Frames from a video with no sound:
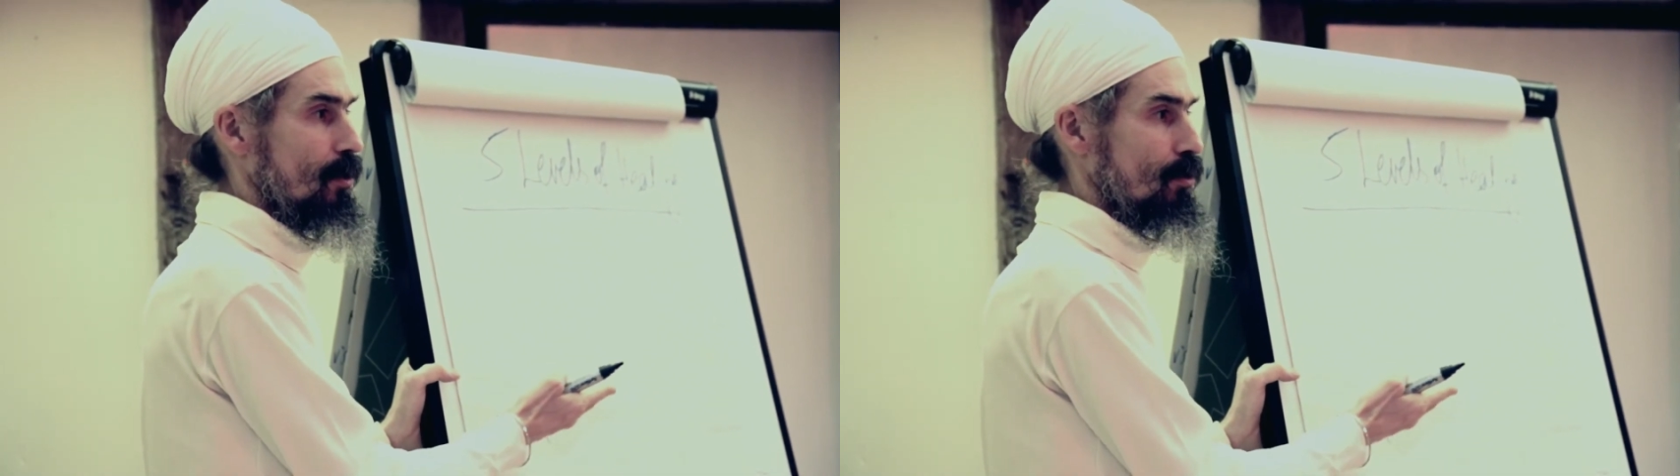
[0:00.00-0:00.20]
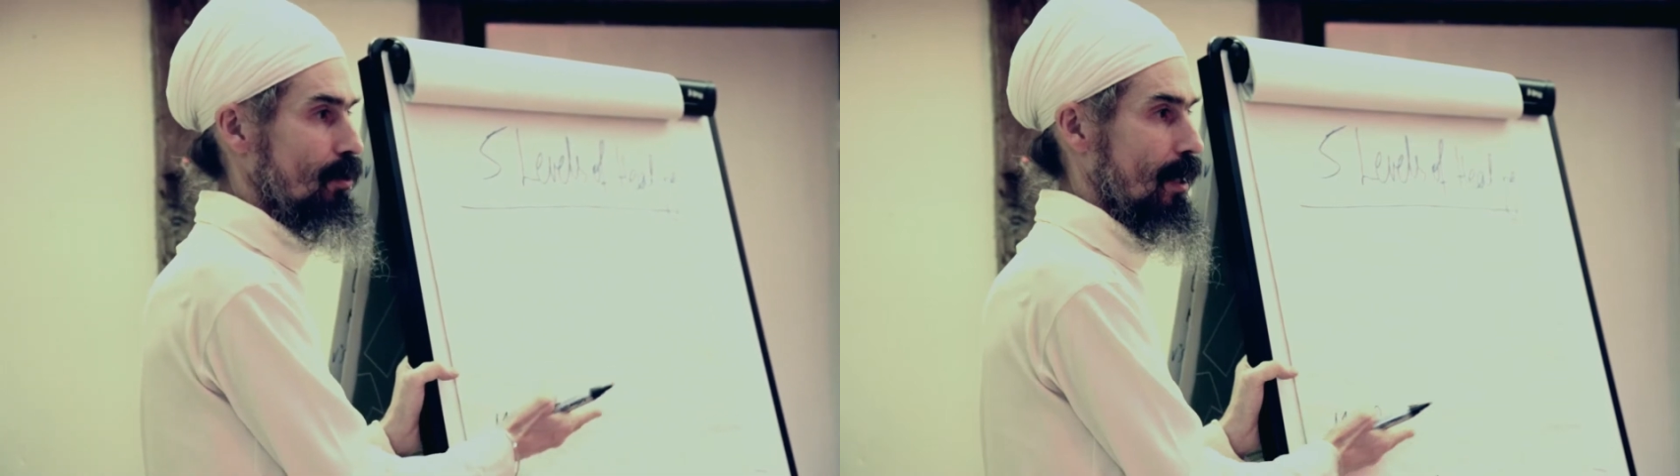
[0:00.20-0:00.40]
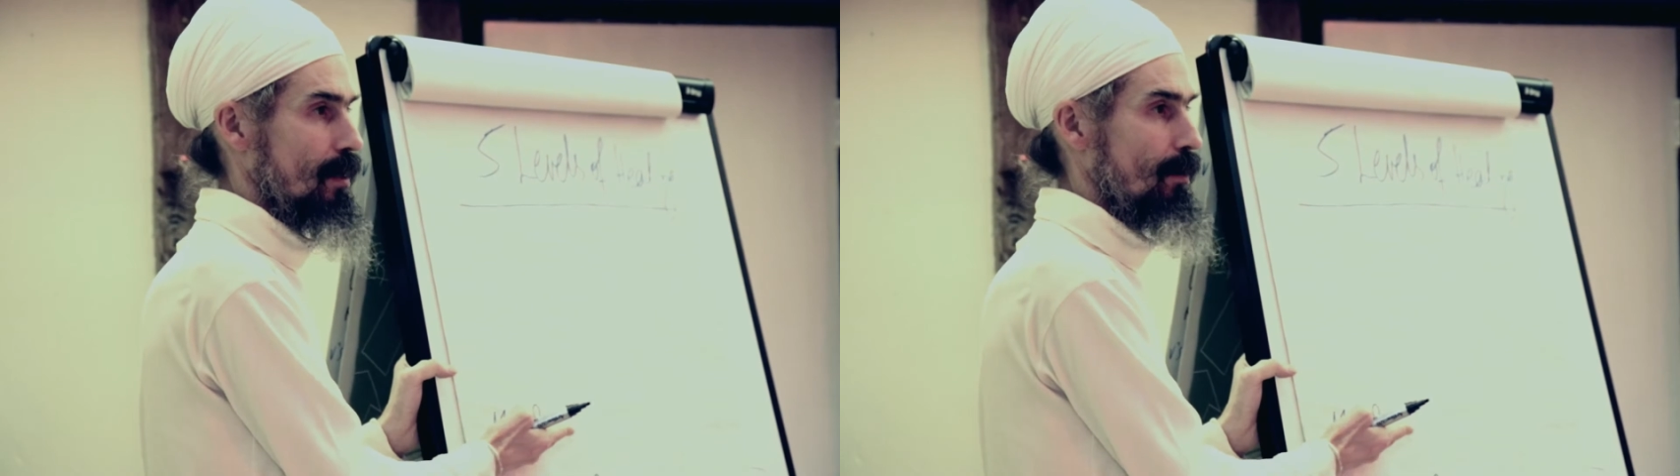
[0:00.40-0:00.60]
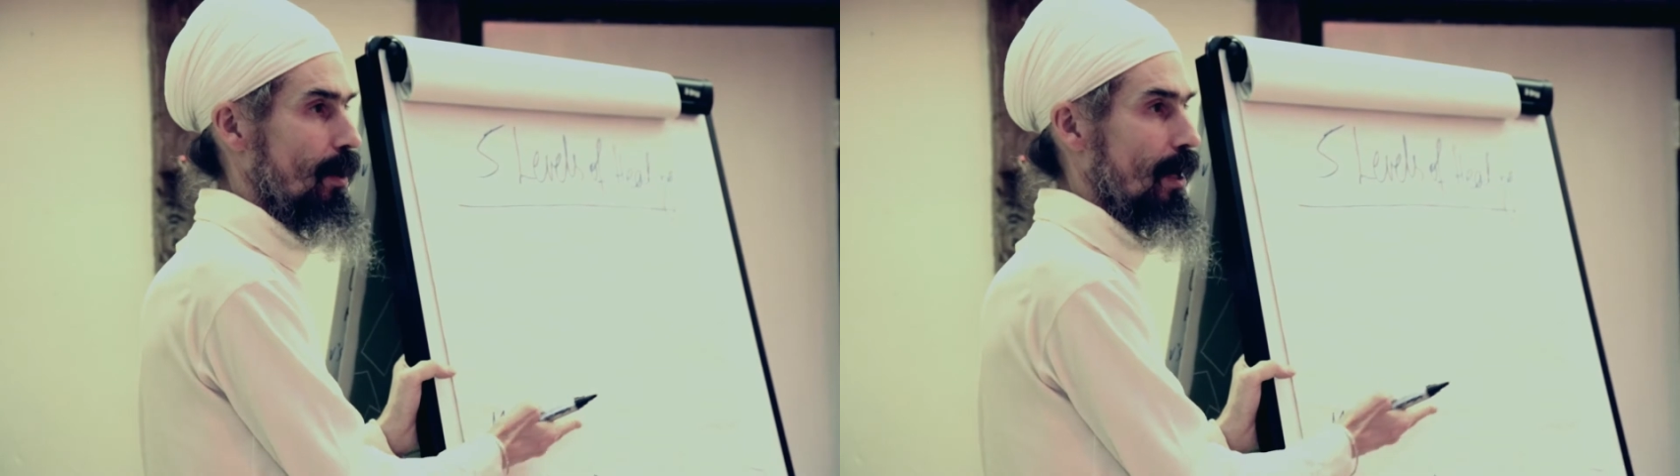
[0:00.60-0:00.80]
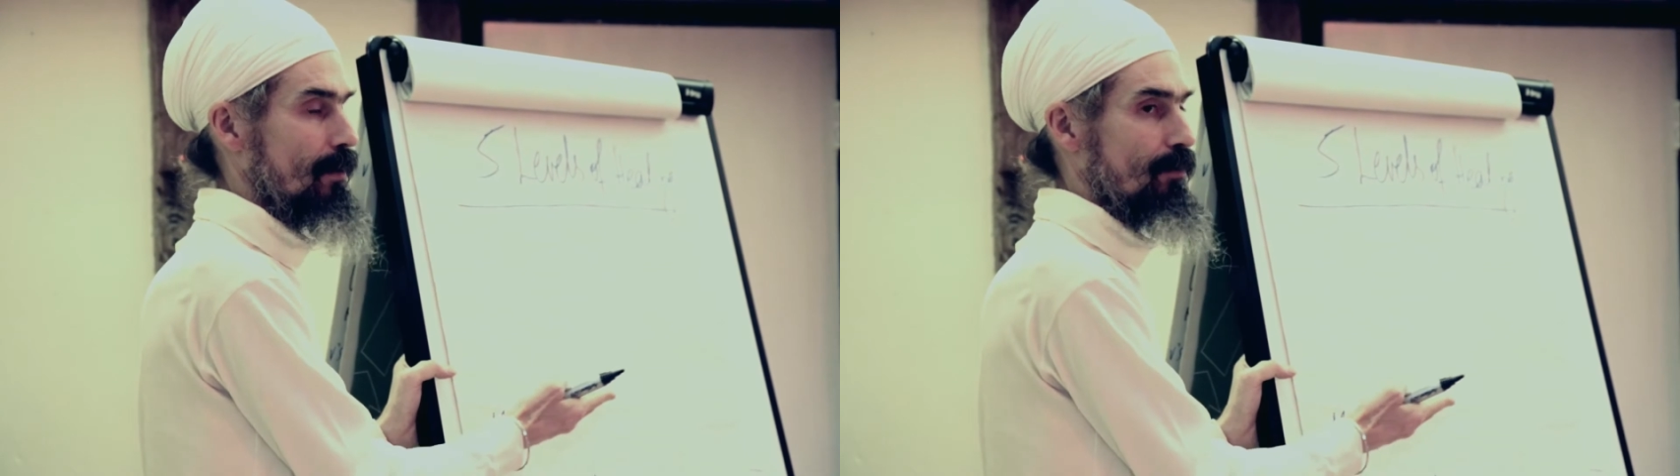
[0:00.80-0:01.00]
Train the
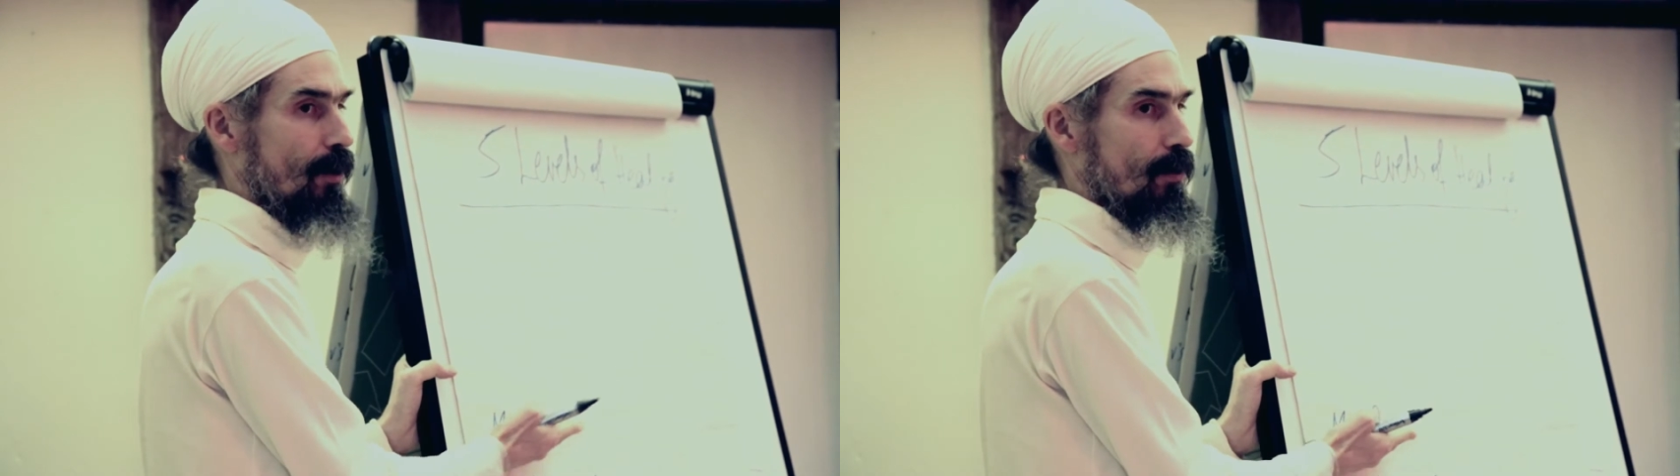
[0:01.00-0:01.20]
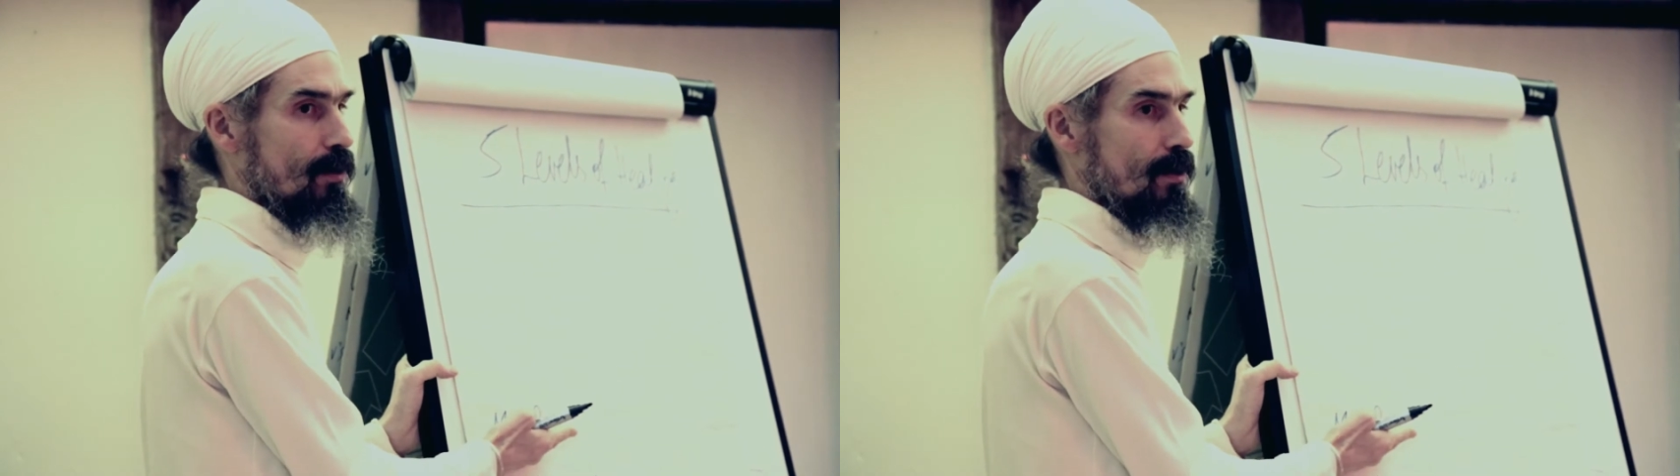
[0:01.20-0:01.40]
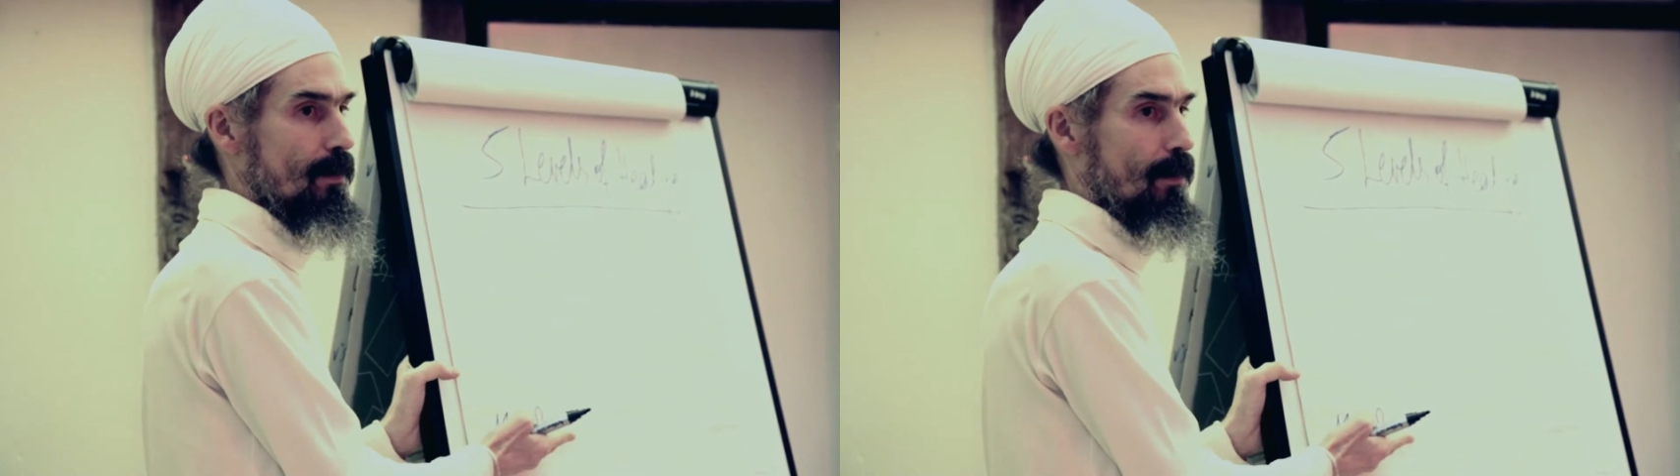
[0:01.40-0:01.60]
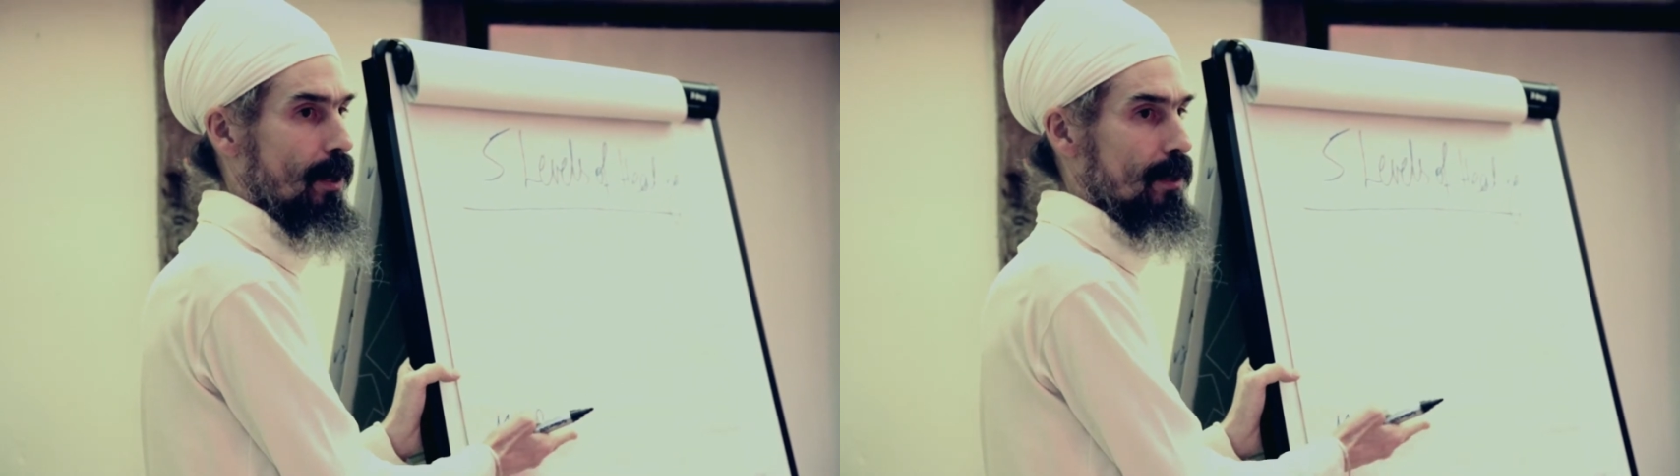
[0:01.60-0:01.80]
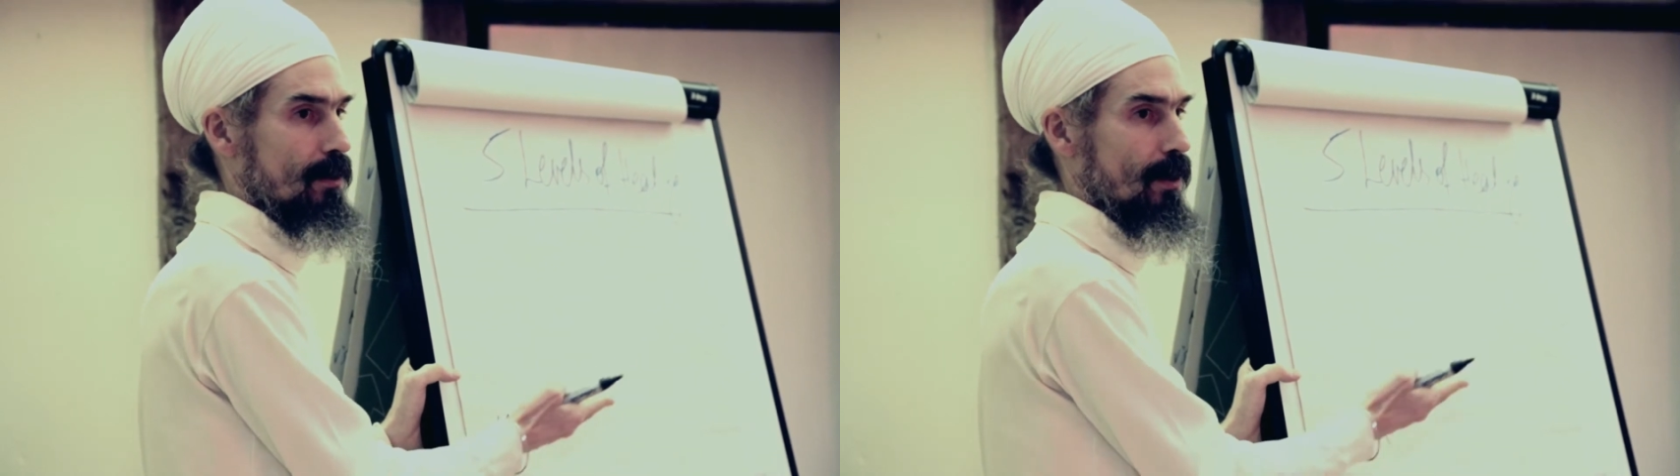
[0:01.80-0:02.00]
mind, focus the mind.